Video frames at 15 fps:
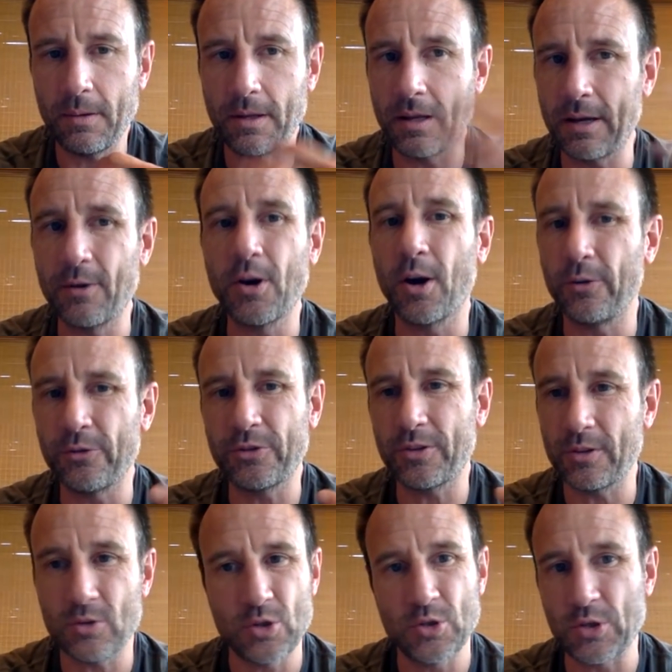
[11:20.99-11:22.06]
I don't know.
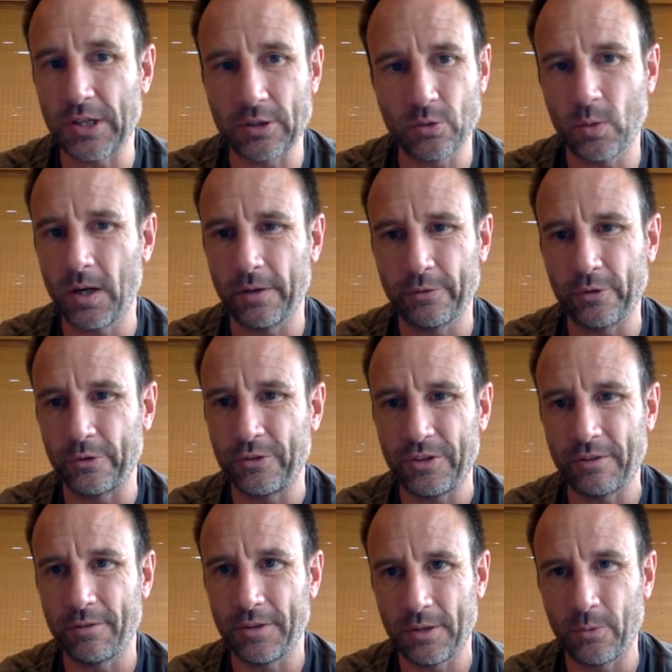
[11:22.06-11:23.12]
She's like 12, so it's
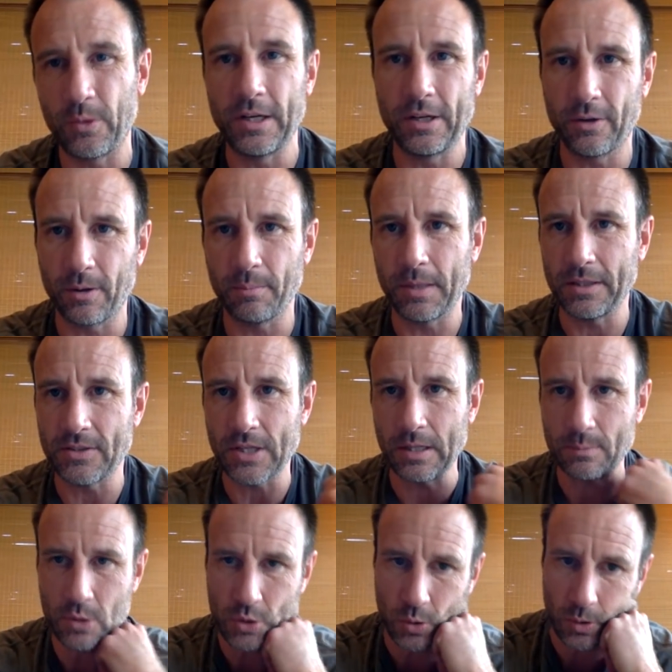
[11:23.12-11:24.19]
different than reading her a
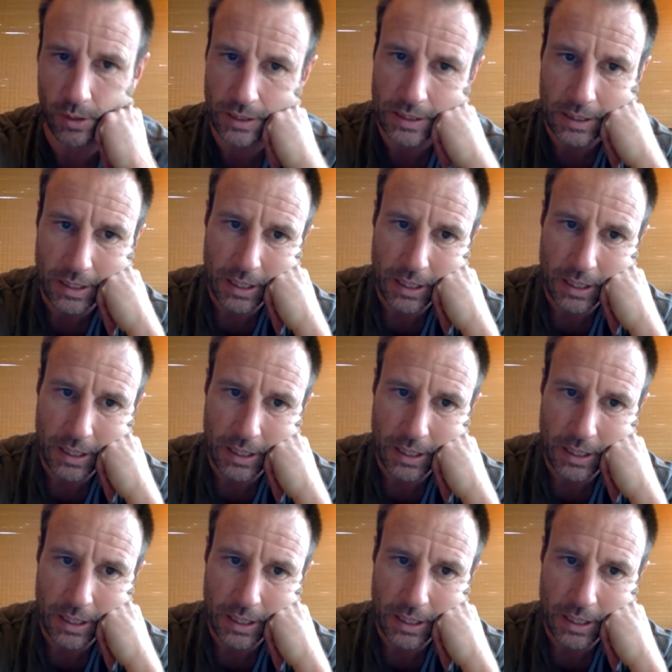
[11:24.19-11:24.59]
bedtime story.